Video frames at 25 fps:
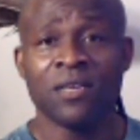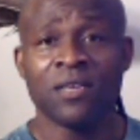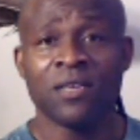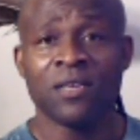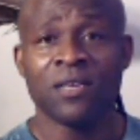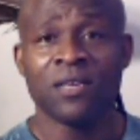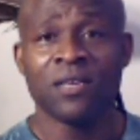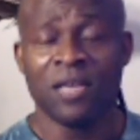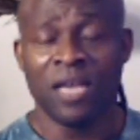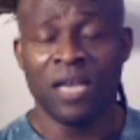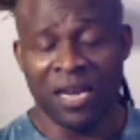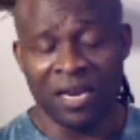
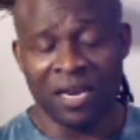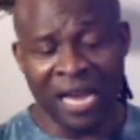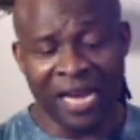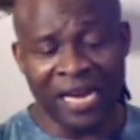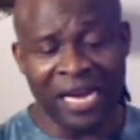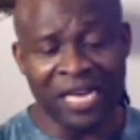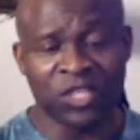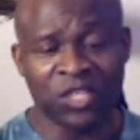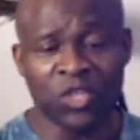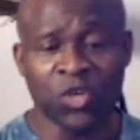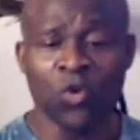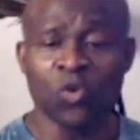And like I
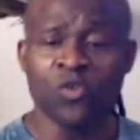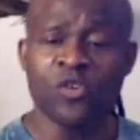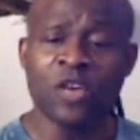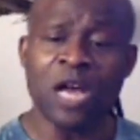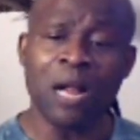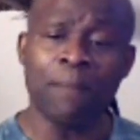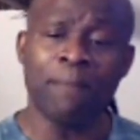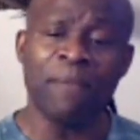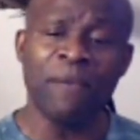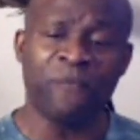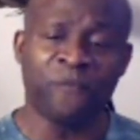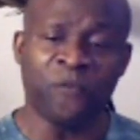told y'all
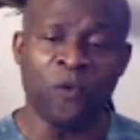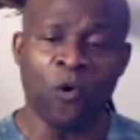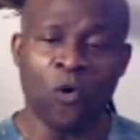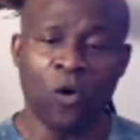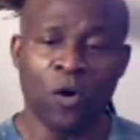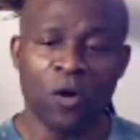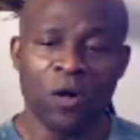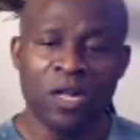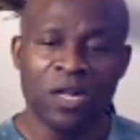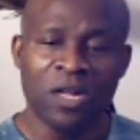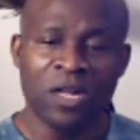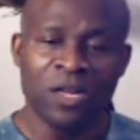before,
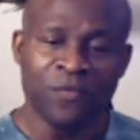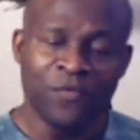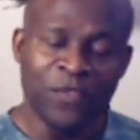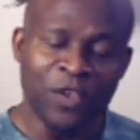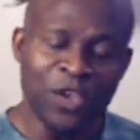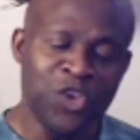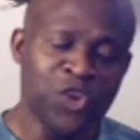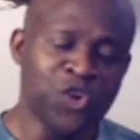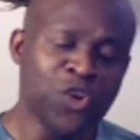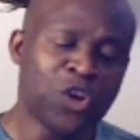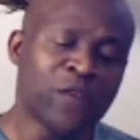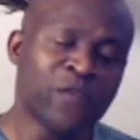the
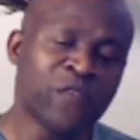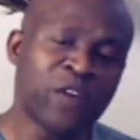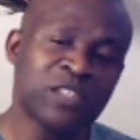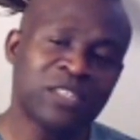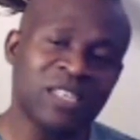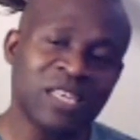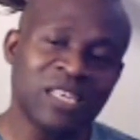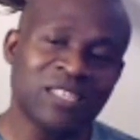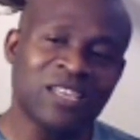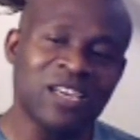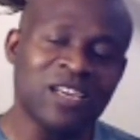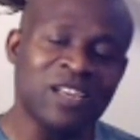universe is
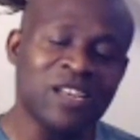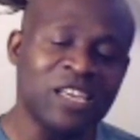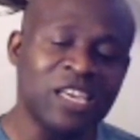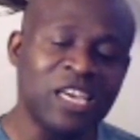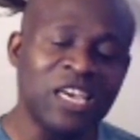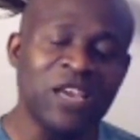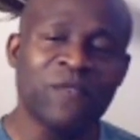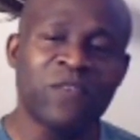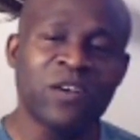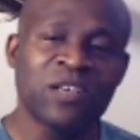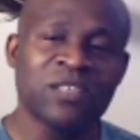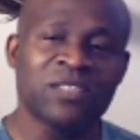going to give
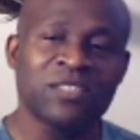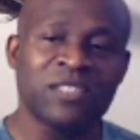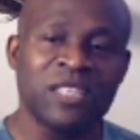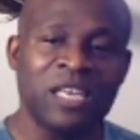us